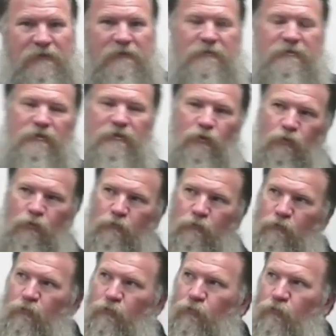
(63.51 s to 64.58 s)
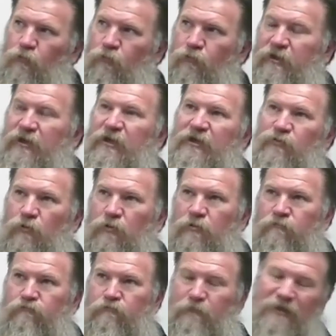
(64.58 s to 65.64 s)
So these were
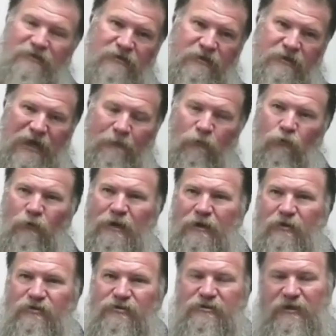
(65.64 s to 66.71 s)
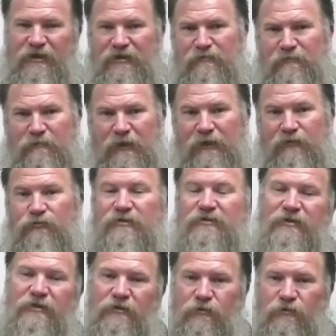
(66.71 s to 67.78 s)
basically copper wires sending electric
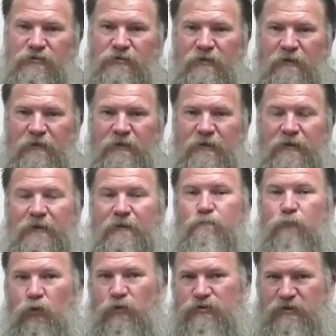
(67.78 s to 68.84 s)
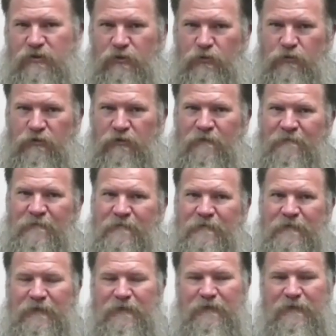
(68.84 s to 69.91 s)
signals in Morse code.
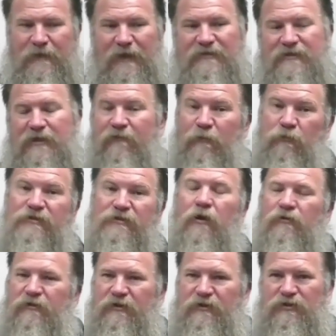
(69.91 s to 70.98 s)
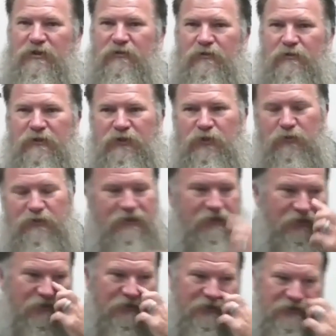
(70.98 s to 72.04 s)
And that's how they would talk to each other, and you would
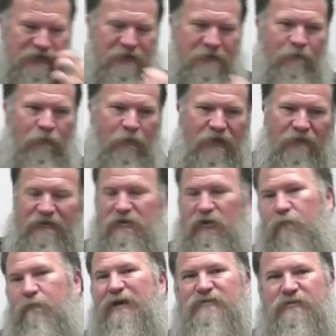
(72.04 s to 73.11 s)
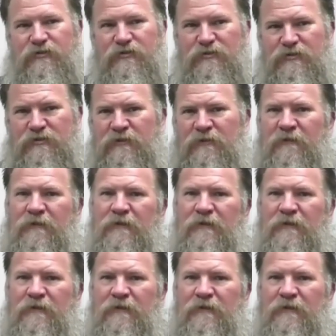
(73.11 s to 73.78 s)
get these little messages.